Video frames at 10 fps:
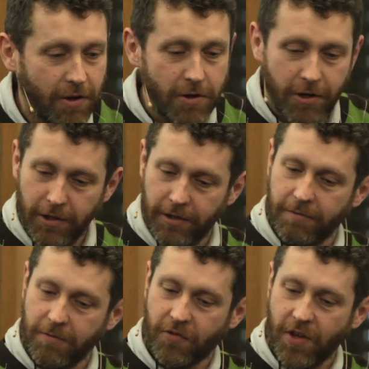so you
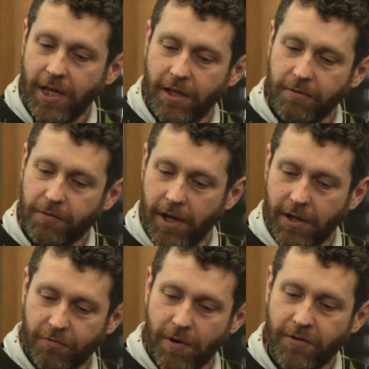can see
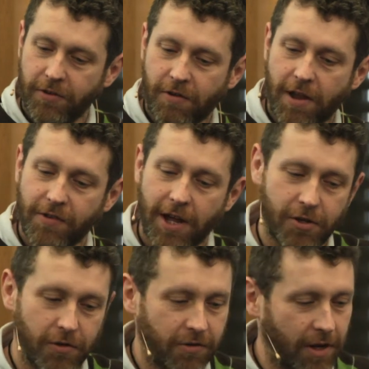his recent
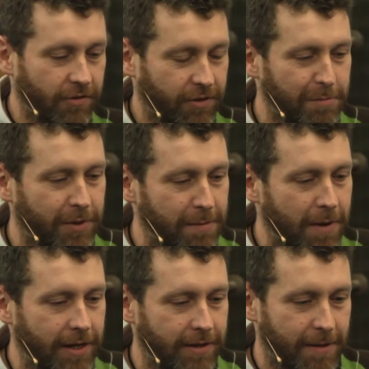transactions, and somebody
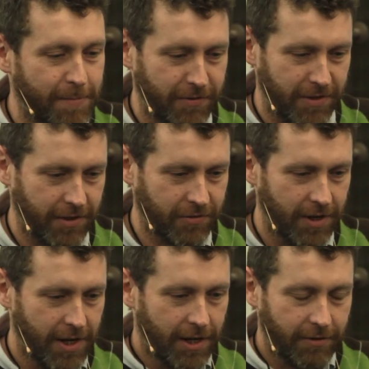made it their
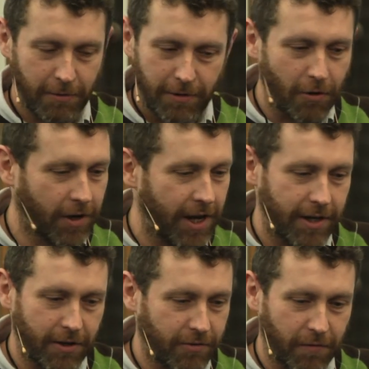business to log
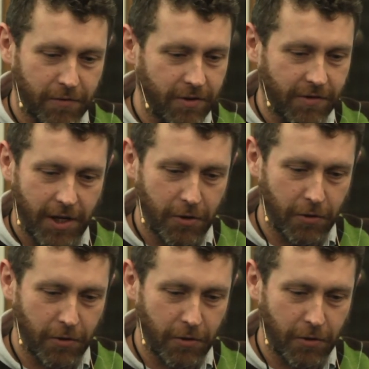in as often as they